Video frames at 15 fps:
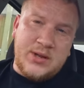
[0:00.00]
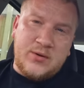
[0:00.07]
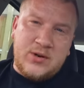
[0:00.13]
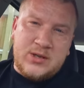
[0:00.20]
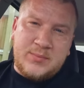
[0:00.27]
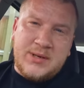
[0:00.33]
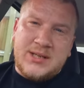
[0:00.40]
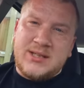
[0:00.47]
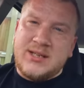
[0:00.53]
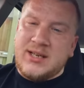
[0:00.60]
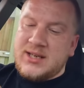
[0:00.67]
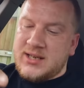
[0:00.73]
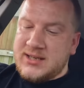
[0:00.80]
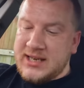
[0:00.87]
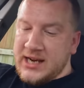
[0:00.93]
whether it's been
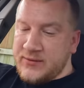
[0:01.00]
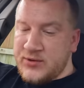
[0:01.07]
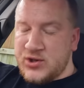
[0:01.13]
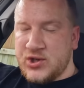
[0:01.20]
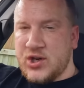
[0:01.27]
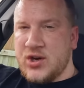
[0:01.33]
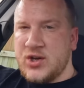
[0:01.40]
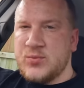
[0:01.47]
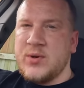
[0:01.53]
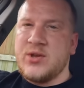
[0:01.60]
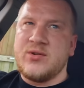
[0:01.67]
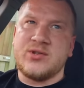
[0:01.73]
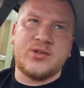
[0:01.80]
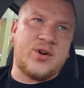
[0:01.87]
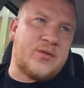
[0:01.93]
seen at a salvage yard,
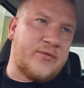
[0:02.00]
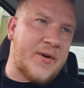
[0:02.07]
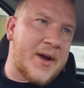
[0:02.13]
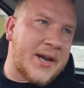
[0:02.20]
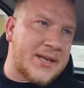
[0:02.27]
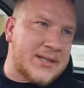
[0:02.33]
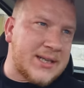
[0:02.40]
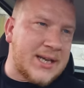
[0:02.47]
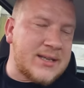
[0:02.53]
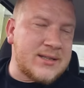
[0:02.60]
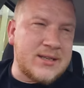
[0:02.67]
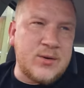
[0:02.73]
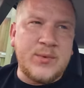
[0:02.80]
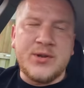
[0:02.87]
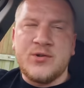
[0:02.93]
whether it's got finance
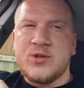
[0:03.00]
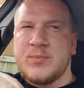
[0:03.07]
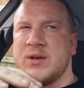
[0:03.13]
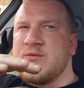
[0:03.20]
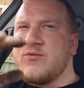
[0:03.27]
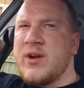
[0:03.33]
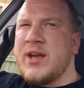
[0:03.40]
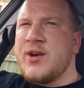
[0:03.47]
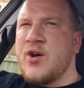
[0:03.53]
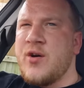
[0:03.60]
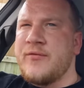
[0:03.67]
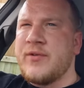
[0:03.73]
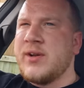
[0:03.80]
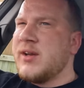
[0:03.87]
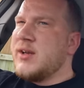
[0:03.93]
against it, whether it's been written
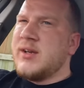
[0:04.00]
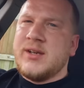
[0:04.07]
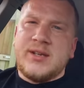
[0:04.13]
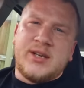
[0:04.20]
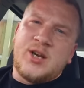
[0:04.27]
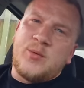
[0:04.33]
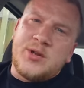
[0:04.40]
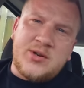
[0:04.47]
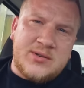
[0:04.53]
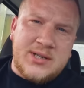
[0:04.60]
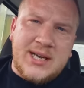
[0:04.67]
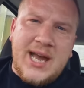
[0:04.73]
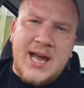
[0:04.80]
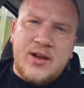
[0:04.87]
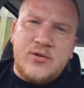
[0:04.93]
off, you know, whether it's a
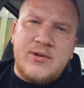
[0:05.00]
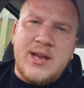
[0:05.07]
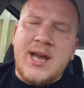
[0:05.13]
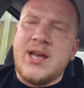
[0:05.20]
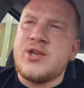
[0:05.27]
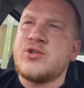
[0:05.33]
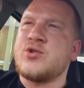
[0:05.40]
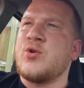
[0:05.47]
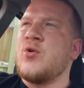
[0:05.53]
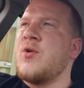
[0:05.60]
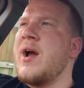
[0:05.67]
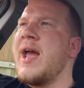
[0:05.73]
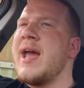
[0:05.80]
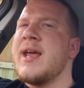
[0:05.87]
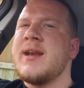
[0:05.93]
category S
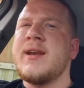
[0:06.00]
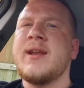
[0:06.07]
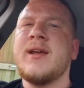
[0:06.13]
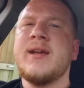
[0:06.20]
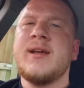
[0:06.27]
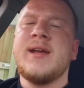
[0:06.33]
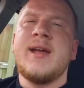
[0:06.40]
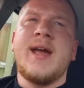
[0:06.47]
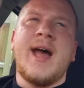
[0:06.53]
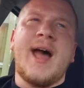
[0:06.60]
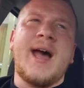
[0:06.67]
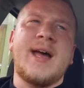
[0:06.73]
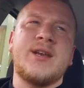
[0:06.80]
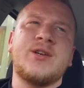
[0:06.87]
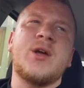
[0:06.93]
or N
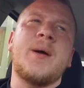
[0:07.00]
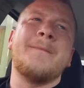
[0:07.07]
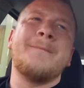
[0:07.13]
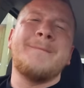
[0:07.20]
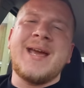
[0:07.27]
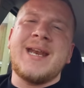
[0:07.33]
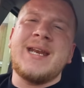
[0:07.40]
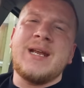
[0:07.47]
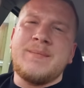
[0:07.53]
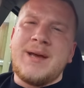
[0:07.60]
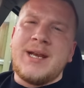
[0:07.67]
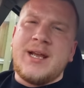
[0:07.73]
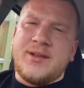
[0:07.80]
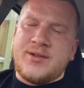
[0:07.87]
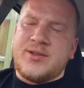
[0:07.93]
and many,
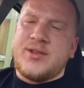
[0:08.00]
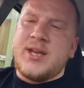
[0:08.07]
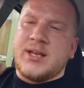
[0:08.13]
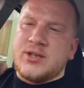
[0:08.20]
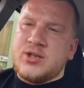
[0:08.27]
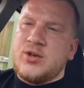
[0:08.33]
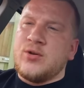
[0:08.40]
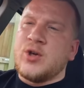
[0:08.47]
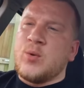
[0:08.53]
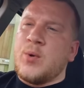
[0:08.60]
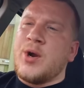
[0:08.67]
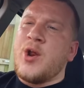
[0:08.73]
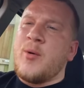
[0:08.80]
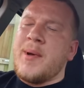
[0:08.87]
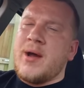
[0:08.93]
many other things that you're going to
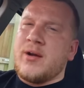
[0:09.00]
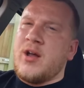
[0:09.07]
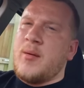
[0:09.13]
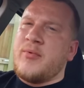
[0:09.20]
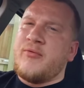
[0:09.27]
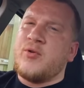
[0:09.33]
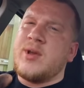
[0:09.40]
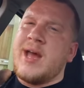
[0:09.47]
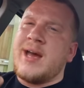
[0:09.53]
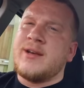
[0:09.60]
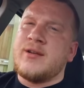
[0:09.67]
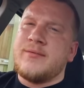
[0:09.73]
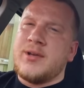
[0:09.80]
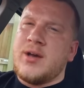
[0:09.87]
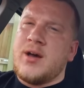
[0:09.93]
want to know about a car before you hand
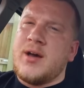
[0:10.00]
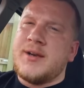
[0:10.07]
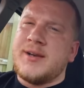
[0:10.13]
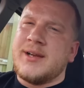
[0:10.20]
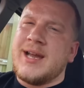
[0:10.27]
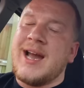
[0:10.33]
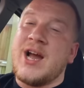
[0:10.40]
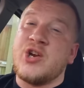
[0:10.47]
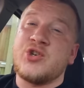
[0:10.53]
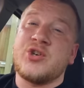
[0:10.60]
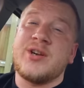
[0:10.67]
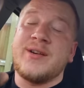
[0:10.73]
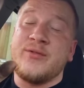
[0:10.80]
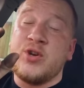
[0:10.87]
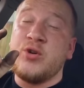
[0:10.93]
over your hard earned cash.
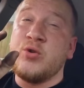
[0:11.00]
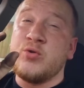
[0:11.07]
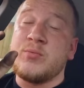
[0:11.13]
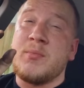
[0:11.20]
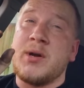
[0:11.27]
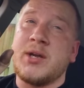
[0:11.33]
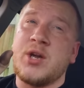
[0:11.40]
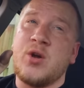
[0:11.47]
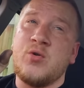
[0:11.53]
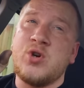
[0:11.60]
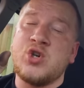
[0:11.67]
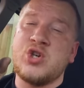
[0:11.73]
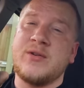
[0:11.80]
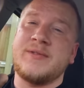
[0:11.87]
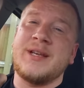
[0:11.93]
If you use my code
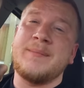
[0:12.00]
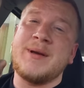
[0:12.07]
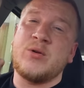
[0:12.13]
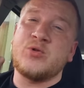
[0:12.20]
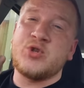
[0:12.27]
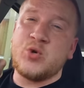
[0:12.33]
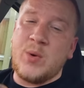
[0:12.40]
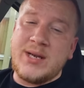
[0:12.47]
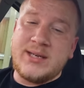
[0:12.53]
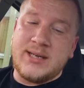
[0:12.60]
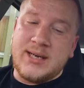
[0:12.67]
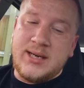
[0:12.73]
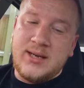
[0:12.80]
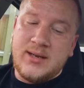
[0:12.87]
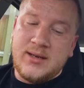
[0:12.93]

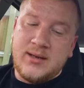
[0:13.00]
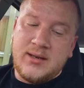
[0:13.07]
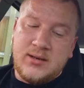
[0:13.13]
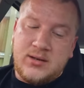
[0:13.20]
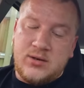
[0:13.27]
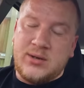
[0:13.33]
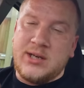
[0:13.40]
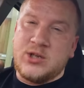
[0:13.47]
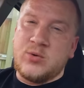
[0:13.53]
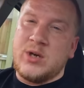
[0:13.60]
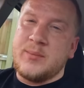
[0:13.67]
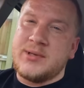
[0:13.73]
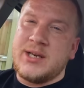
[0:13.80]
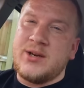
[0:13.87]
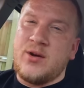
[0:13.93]
ShiftingMetal20, you'll get
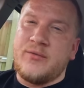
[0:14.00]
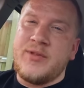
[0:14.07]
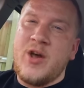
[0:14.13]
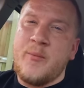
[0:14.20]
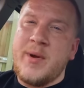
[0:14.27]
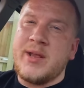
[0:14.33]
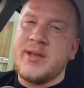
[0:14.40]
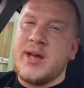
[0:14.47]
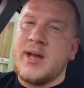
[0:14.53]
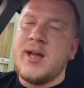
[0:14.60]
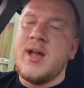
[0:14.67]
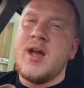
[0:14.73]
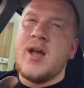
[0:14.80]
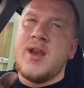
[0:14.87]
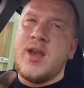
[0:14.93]
20% off, and that'll make that
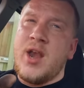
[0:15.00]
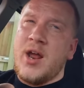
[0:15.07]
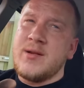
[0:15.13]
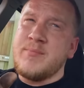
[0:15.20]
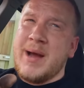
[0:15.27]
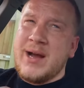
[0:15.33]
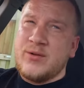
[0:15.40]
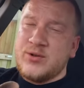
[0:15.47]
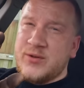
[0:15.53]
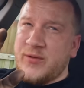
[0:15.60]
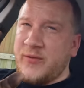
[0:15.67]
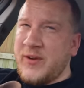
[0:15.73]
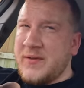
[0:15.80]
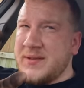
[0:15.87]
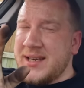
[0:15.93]

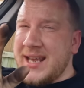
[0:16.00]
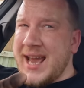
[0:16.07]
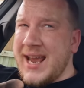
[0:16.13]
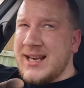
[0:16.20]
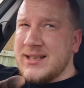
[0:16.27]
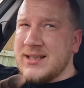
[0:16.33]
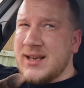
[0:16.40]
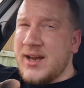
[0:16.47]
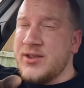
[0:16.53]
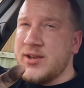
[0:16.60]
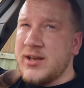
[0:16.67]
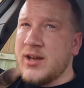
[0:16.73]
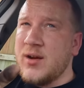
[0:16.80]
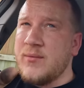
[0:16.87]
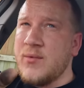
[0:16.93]
£9.58. I
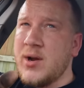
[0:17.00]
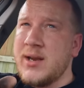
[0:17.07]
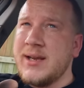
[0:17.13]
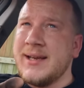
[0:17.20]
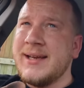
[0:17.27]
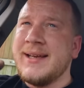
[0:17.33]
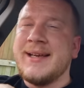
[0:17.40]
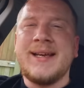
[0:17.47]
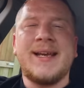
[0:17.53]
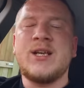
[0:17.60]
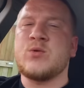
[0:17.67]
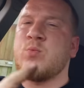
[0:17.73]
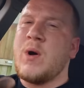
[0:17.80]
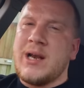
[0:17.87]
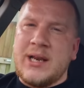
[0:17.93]
think I'm right.
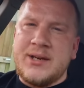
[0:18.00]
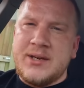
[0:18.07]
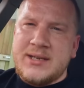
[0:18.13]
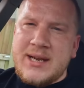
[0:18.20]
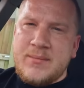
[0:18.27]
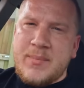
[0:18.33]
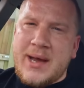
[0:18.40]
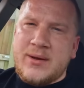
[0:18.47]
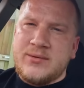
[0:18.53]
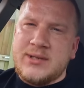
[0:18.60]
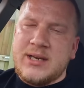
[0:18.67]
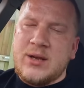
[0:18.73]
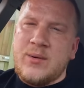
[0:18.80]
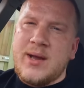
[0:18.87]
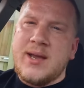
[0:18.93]
It's well under £10
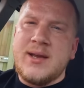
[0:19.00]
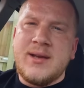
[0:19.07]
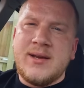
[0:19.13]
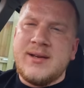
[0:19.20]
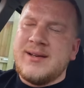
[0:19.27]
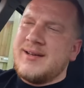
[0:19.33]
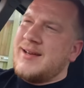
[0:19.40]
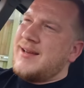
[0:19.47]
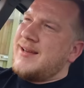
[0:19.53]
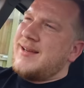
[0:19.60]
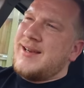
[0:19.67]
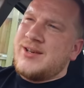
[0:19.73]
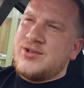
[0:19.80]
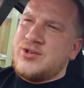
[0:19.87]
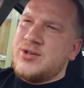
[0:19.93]
anyway.
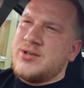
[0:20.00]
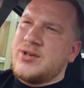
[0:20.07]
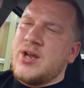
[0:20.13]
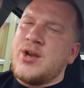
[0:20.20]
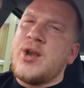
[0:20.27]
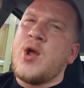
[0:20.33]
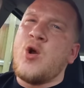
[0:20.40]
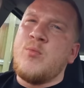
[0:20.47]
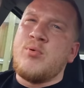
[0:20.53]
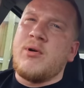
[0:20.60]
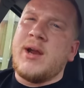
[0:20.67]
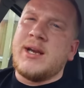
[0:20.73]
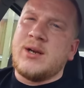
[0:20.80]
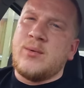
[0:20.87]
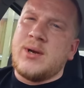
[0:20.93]
It's just a no
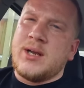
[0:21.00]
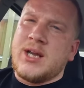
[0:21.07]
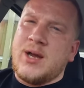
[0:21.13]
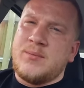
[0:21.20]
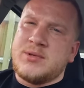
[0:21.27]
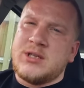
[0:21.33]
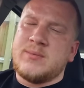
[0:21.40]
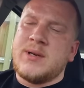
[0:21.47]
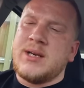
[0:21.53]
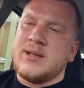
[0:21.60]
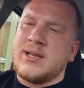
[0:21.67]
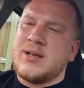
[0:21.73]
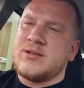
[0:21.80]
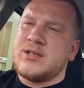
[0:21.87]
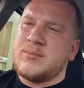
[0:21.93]
brainer when it comes to spending
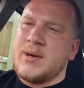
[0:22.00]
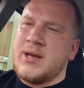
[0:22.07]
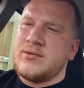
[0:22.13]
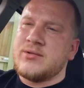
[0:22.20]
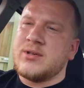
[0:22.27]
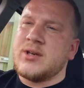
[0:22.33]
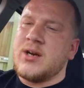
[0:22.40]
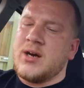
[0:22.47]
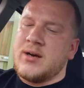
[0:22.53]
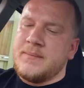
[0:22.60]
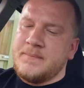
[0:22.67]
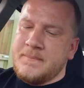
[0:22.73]
thousands of pounds on a car.